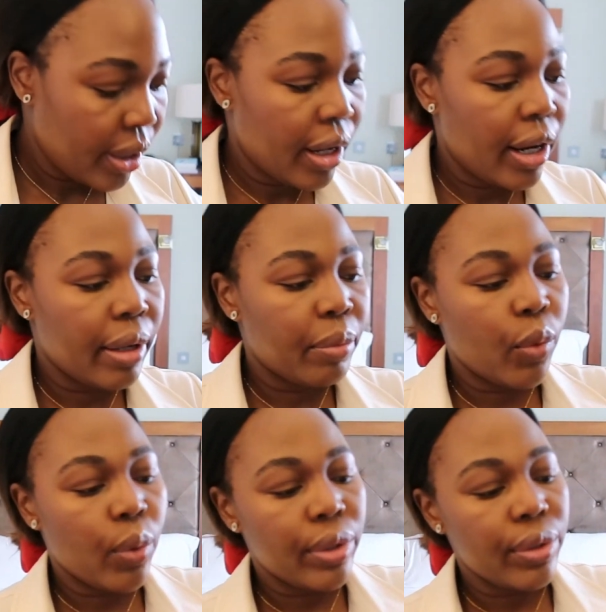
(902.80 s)
I am
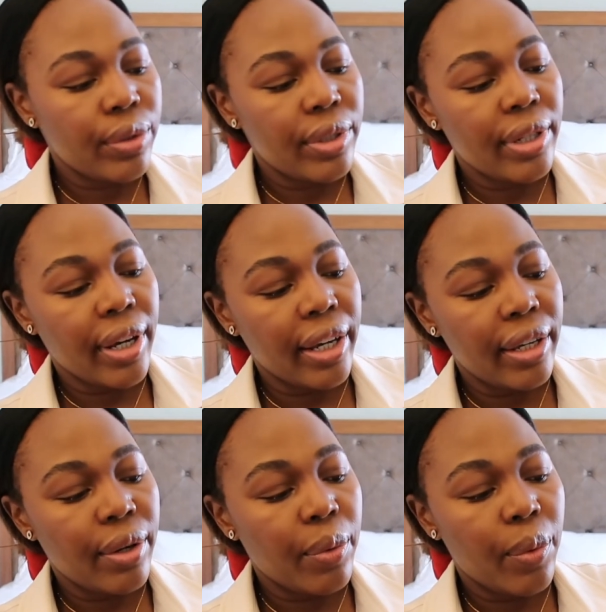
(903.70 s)
going to
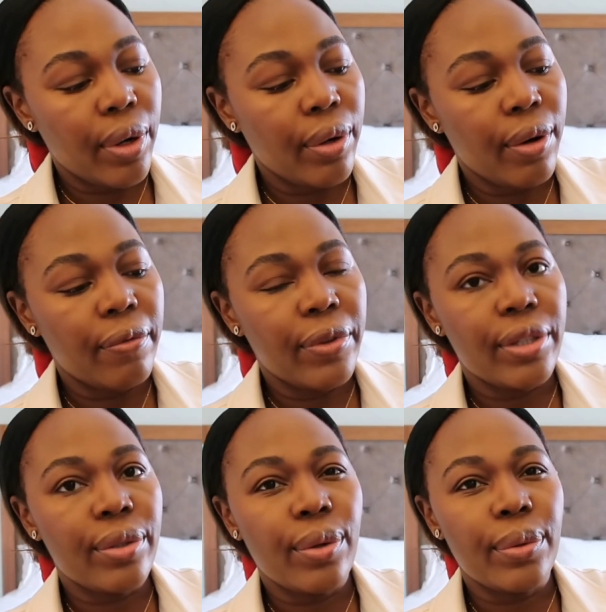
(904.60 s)
take one of
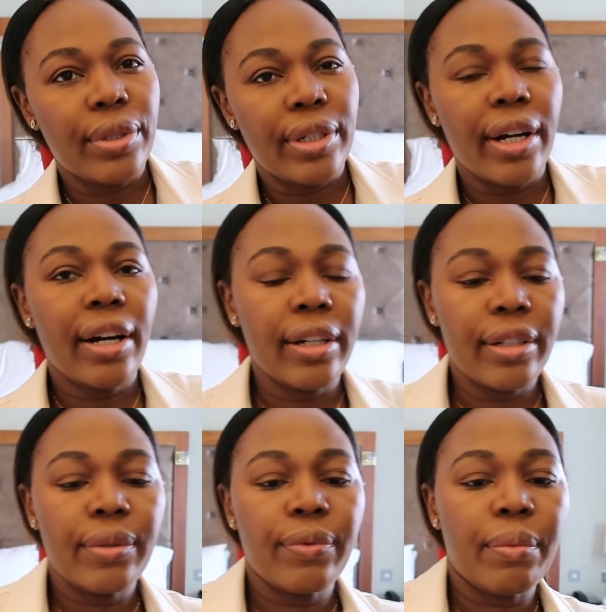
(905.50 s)
these golden
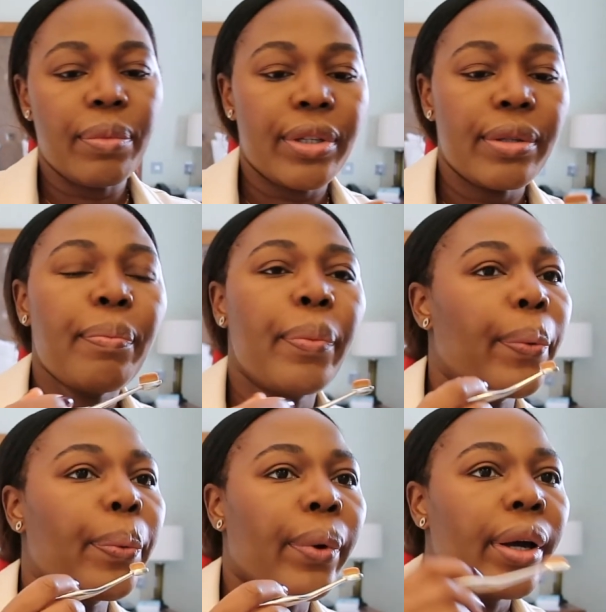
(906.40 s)
colors from this
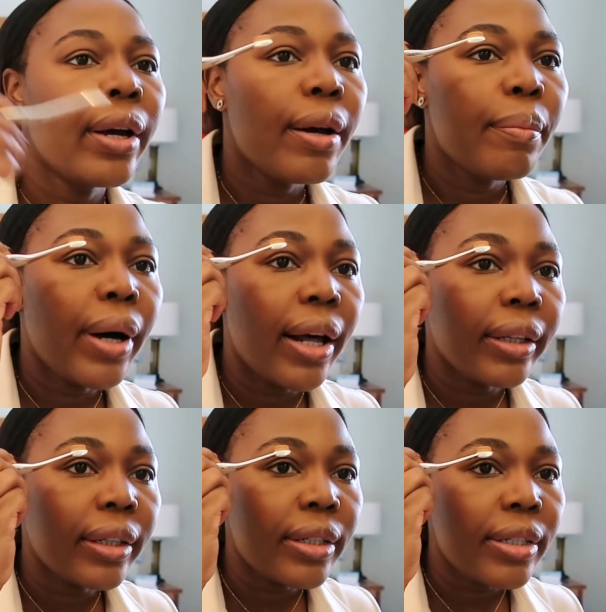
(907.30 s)

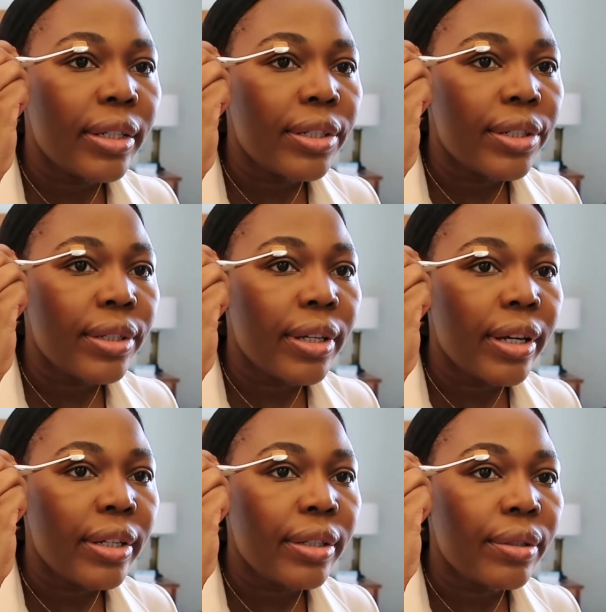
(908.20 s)
palette and just
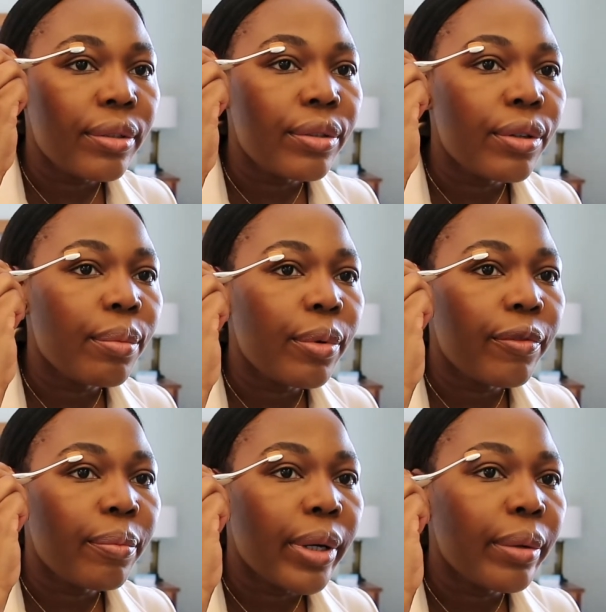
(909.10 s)
add it on top of
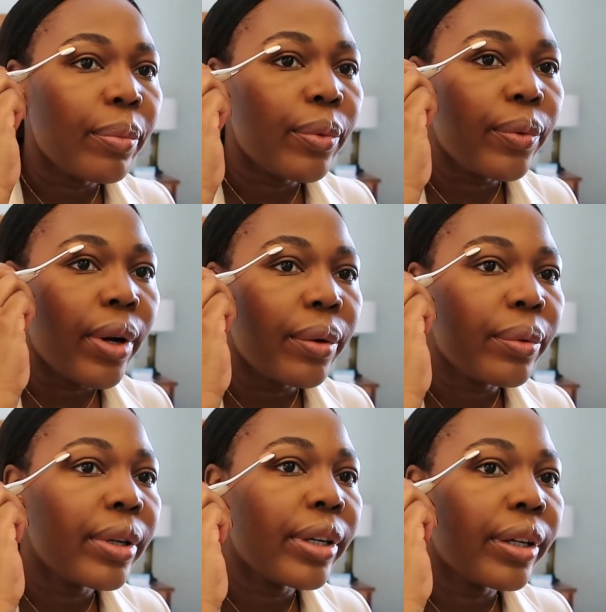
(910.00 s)
my brow
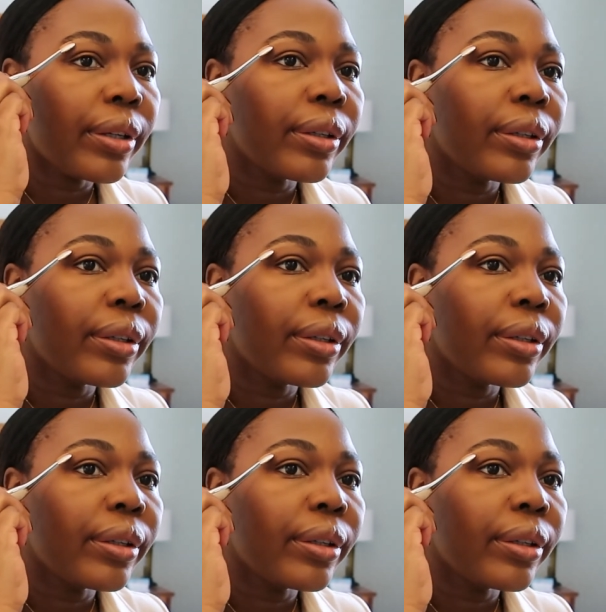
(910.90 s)
here.